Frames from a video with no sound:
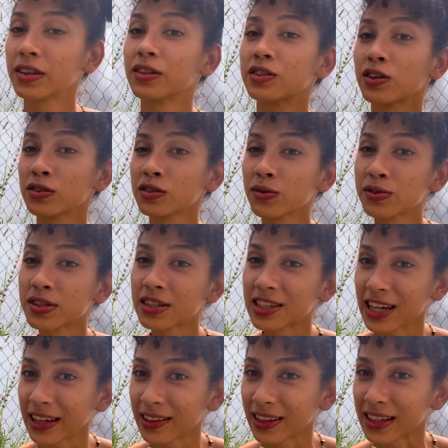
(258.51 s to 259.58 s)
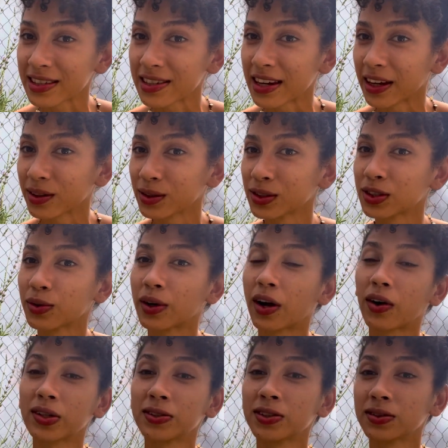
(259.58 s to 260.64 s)
There's also stingless nettle, so it
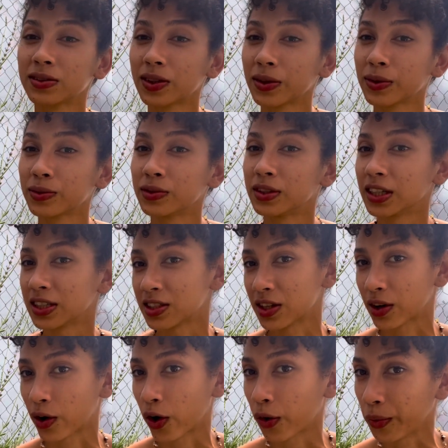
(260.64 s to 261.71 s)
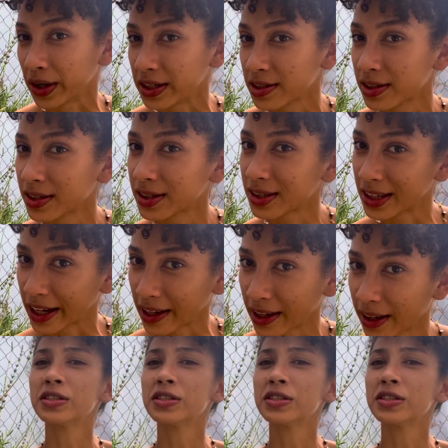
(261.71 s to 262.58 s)
also doesn't always sting.